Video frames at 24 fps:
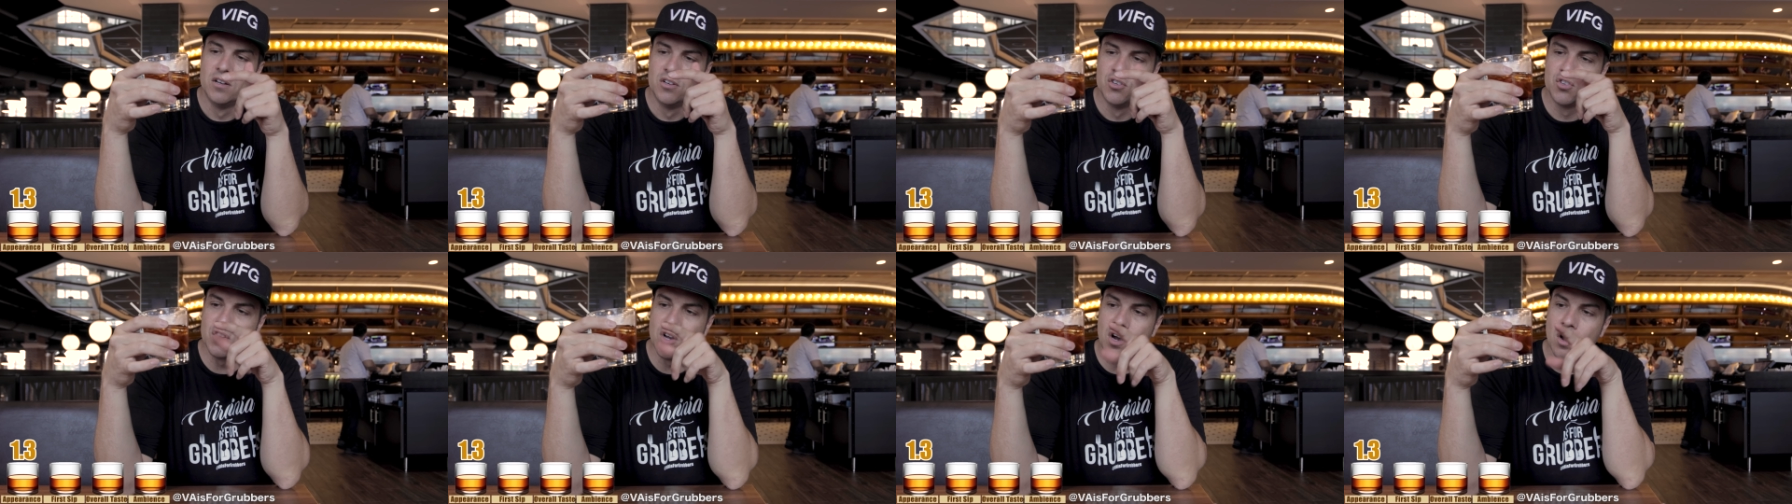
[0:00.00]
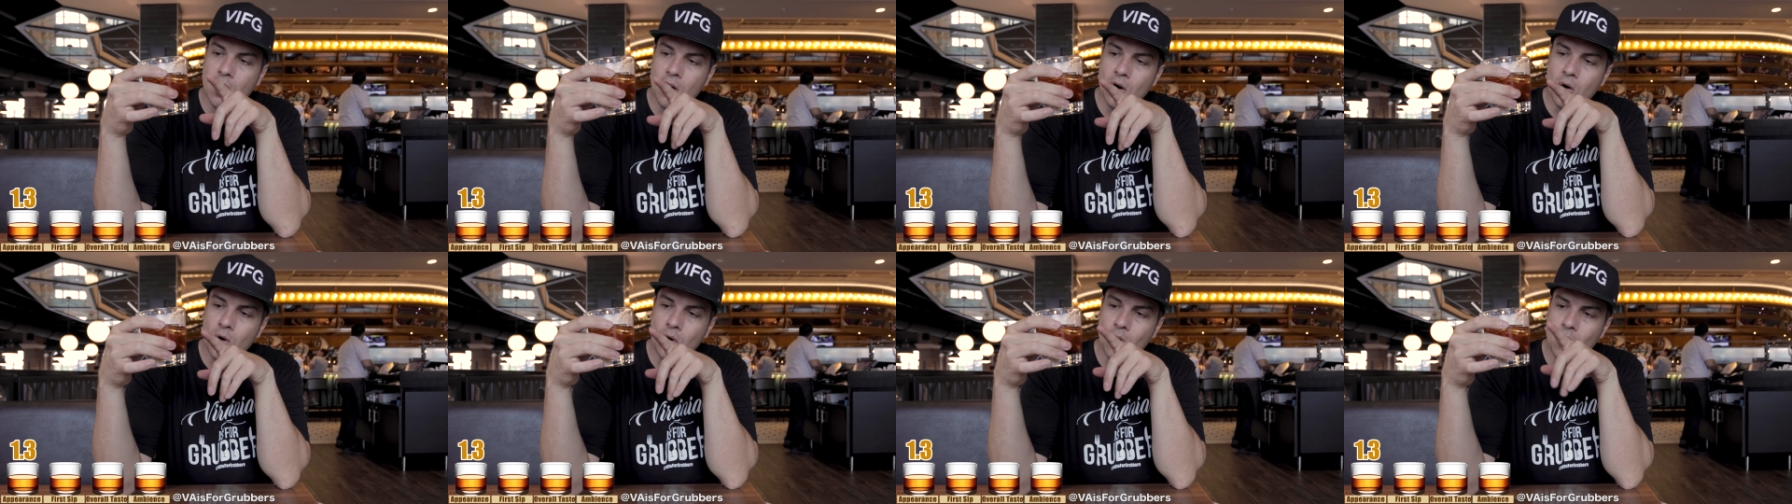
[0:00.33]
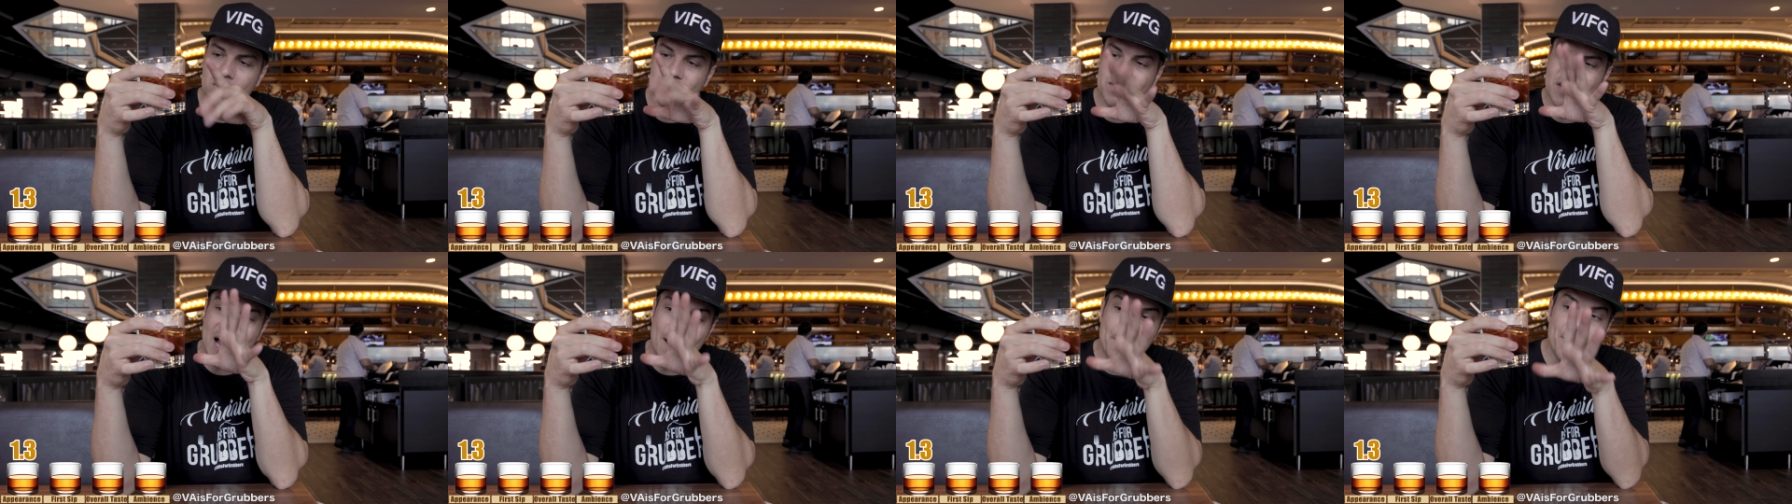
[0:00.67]
So
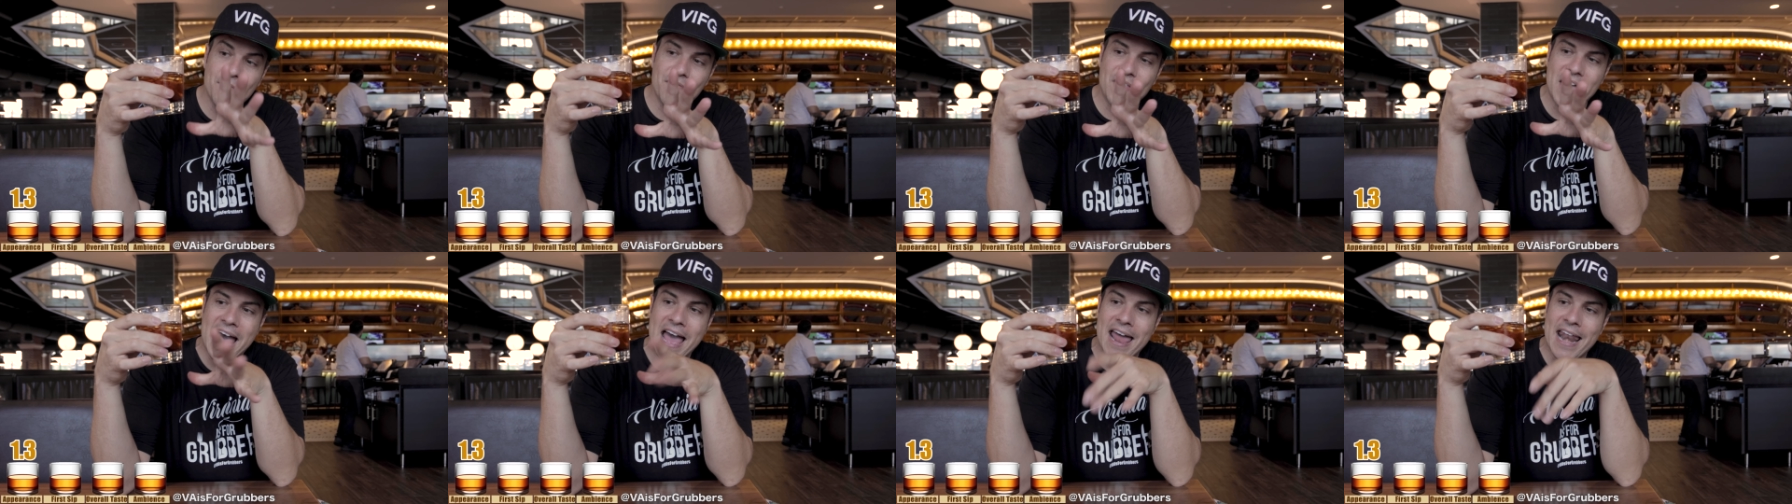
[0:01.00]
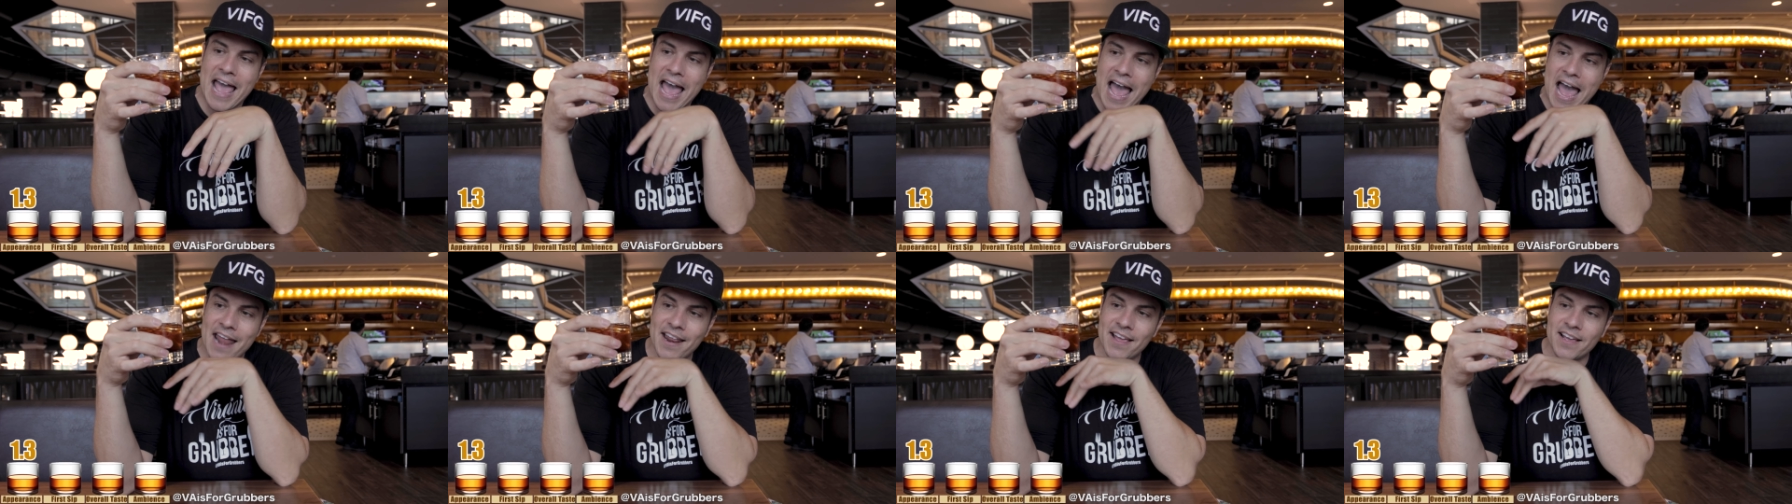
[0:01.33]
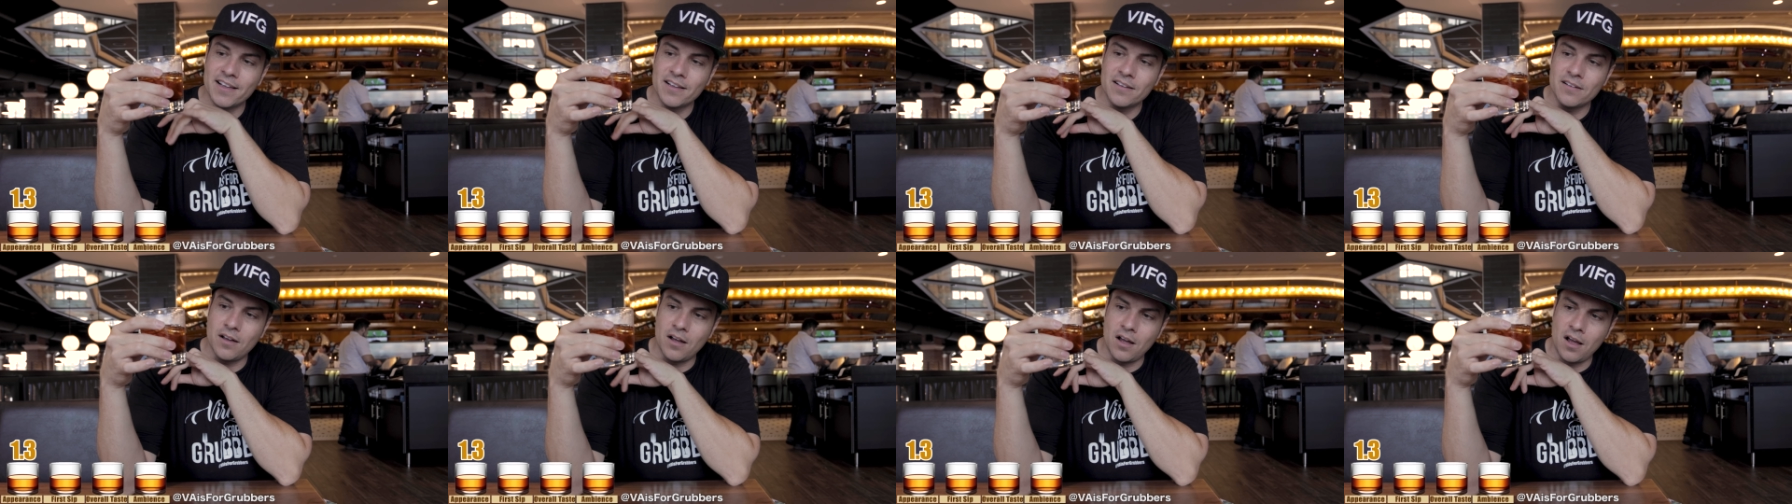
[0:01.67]
on top of that,
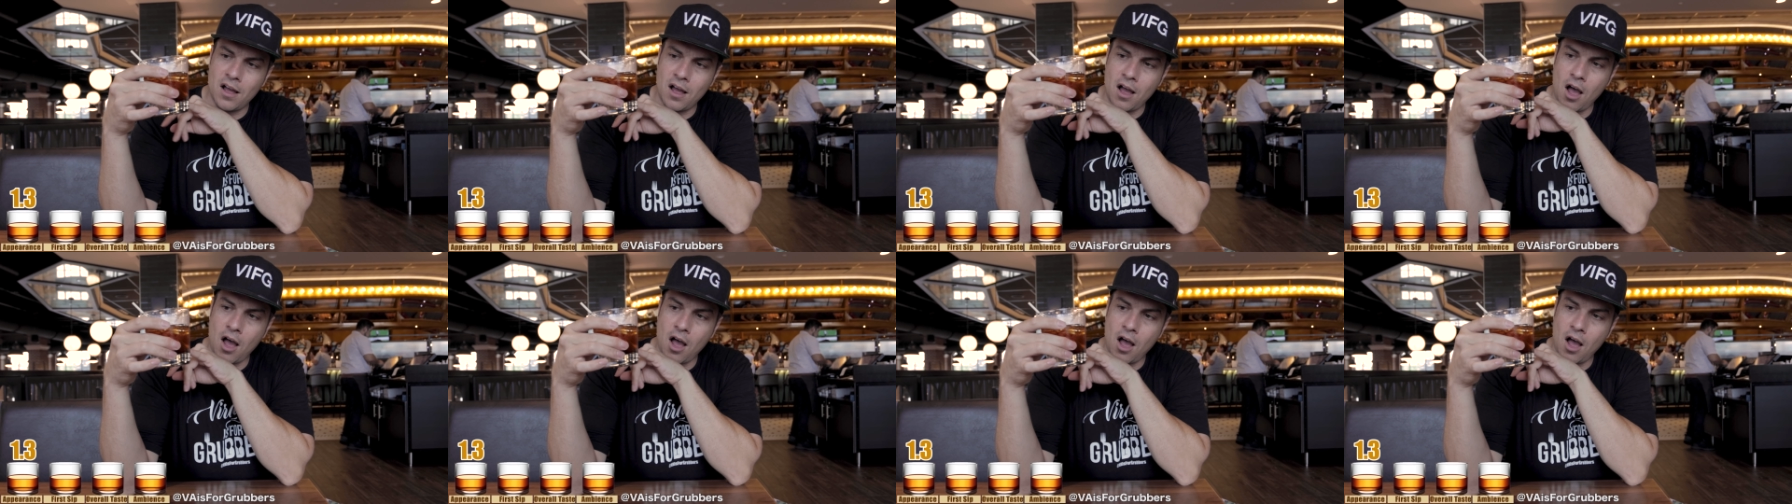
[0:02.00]
adding